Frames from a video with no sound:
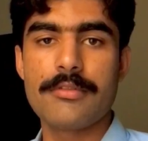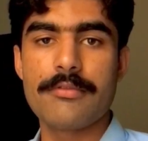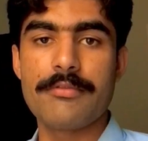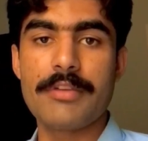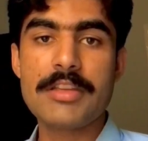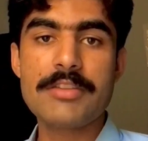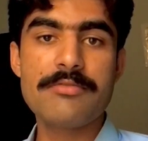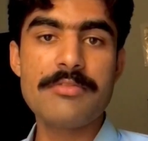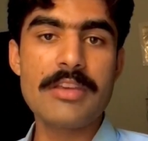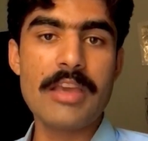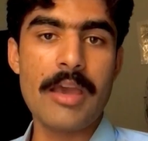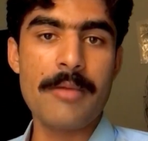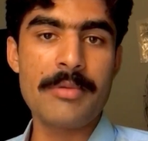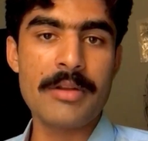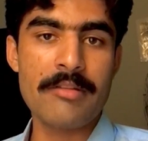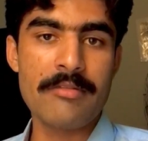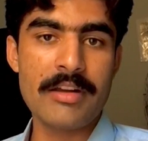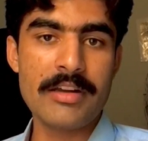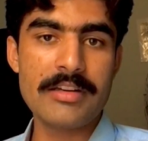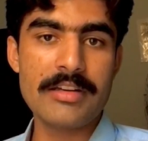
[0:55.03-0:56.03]
which we
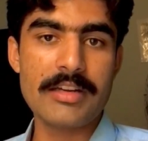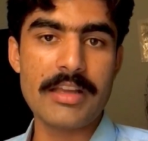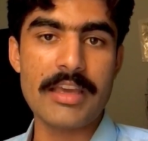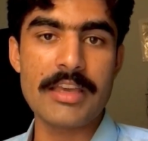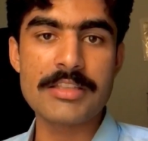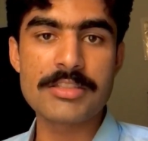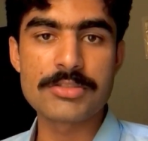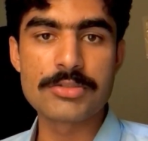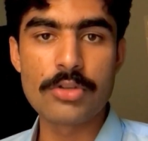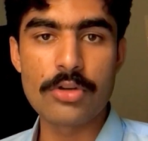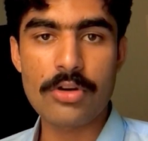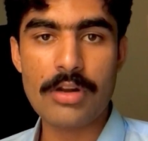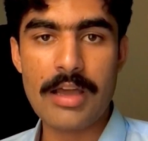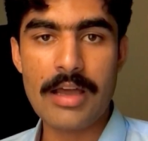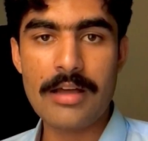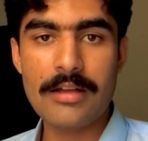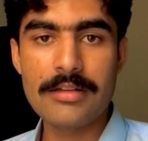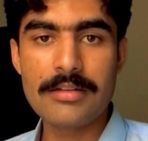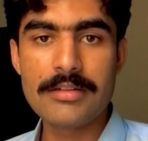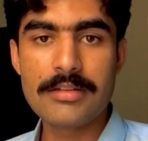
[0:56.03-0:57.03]
abbreviated as
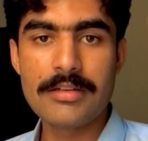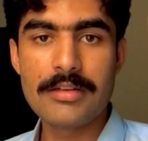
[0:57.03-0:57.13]
DORA,